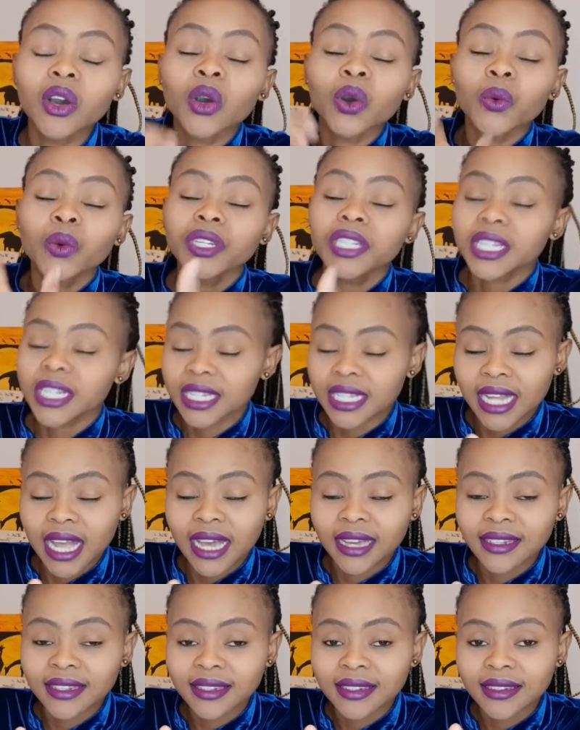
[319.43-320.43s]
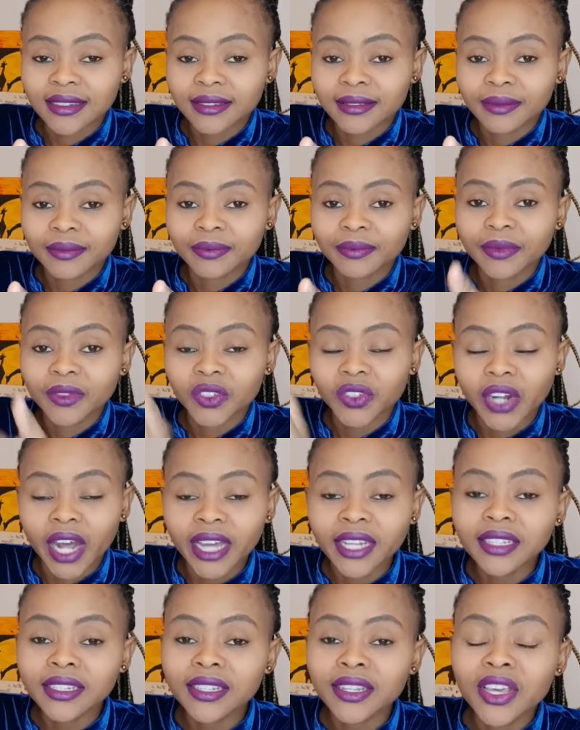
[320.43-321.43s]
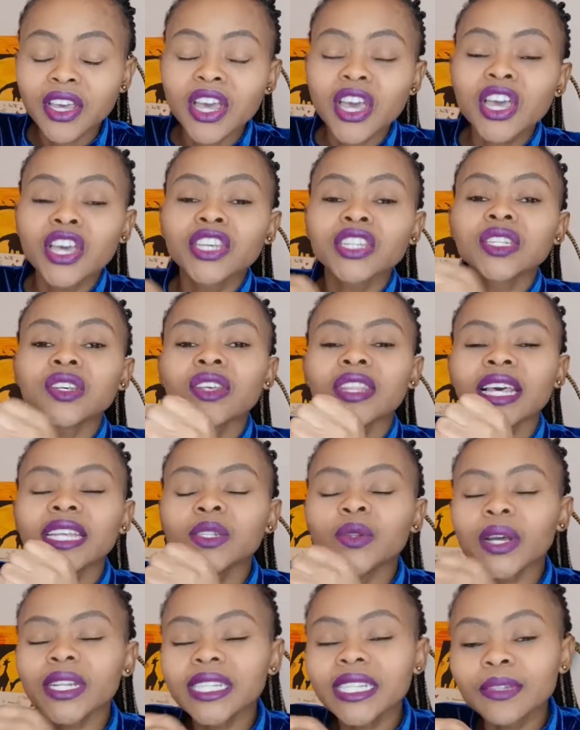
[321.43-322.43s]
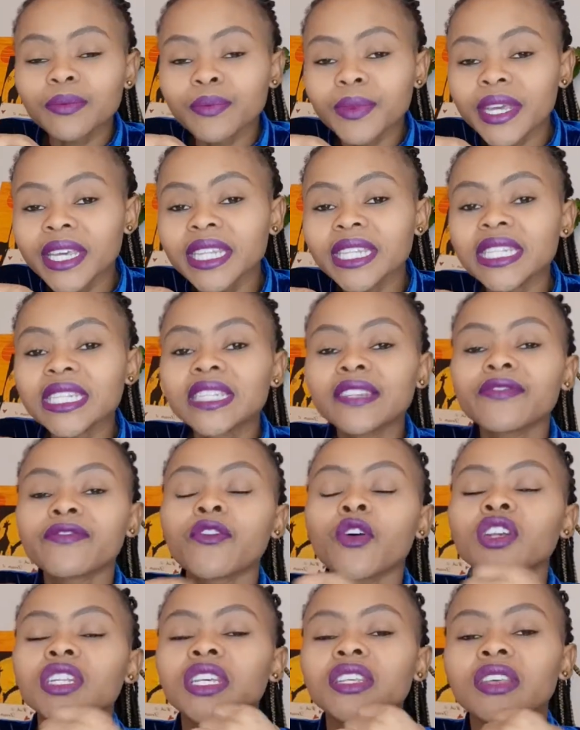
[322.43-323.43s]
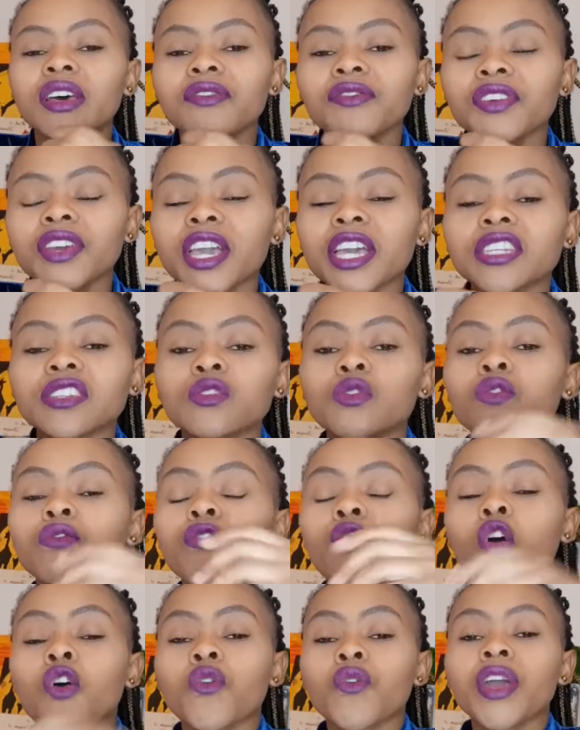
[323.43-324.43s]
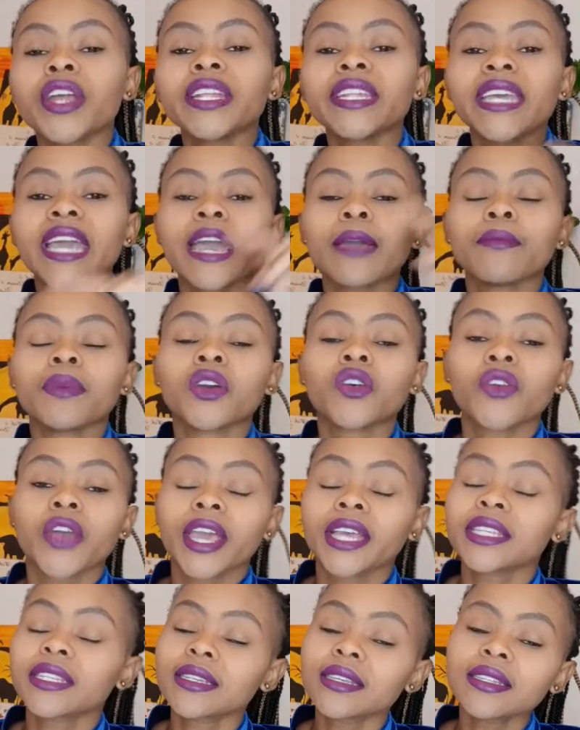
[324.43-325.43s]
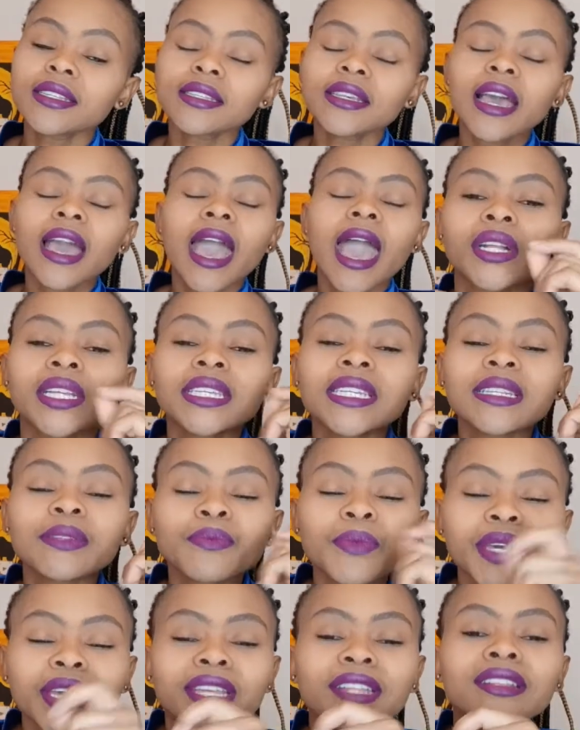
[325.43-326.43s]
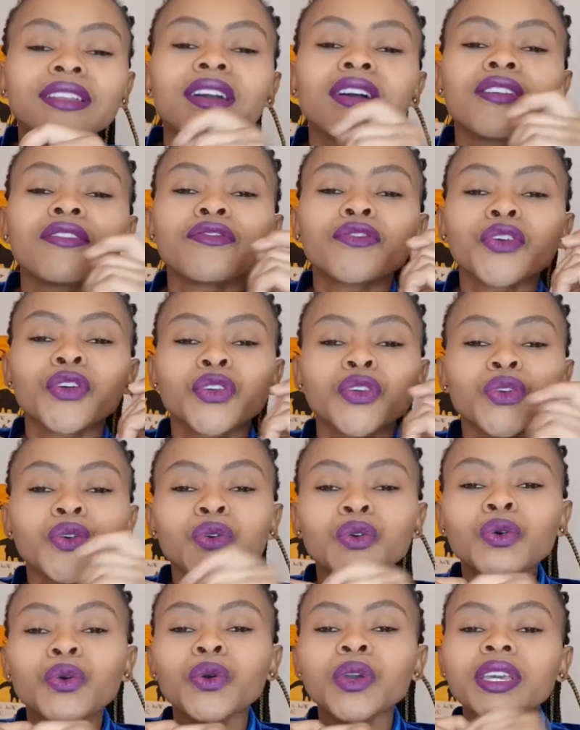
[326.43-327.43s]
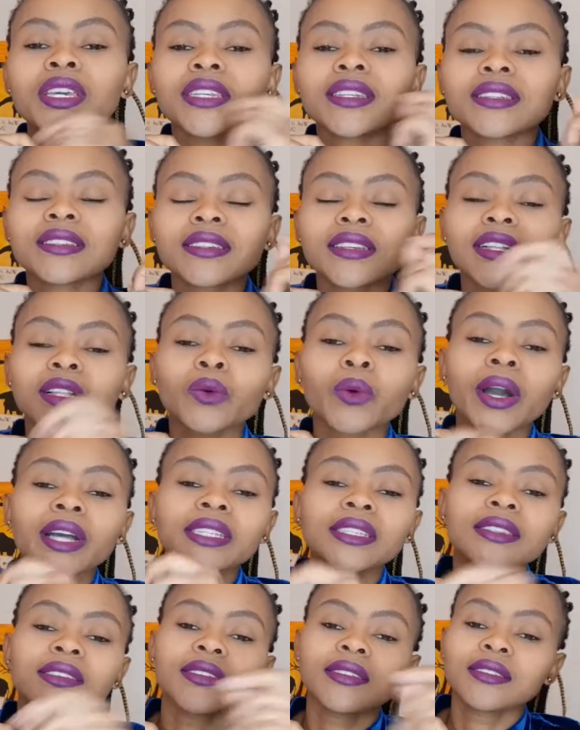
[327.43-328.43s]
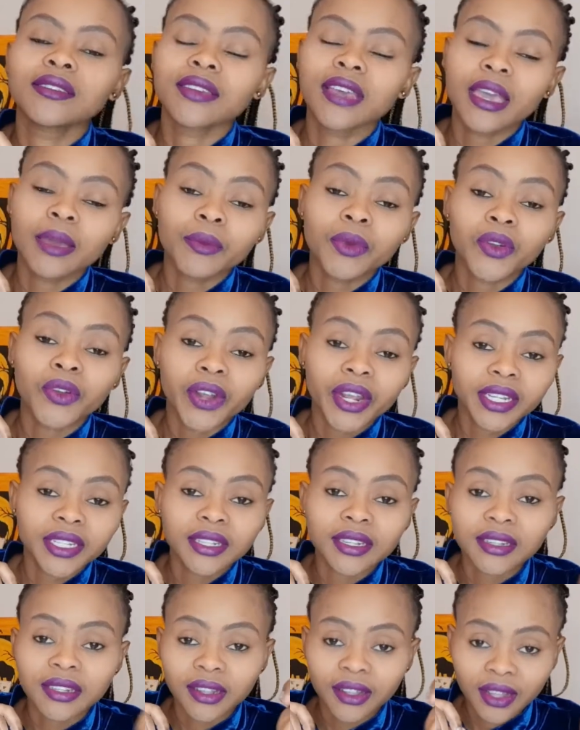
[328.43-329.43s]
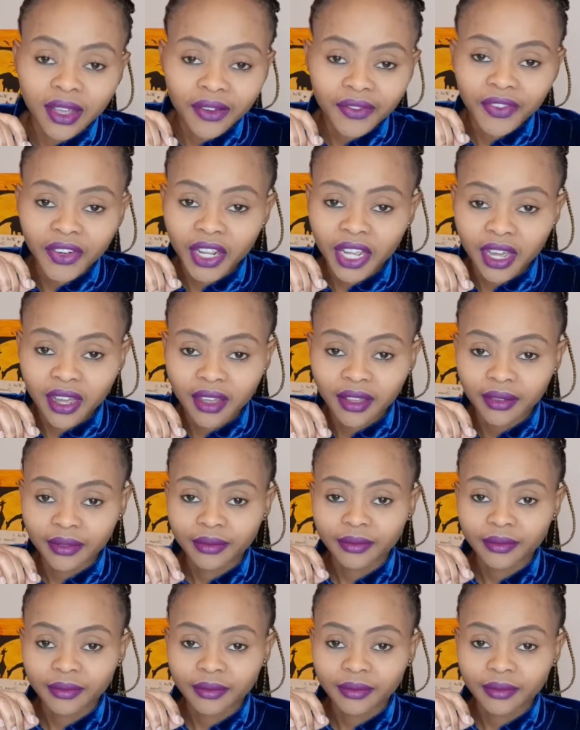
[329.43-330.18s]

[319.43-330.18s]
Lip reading: which is nice, right? So that's what it means for South Africans who've already emigrated. What does it mean for you who is still wanting to emigrate in South Africa?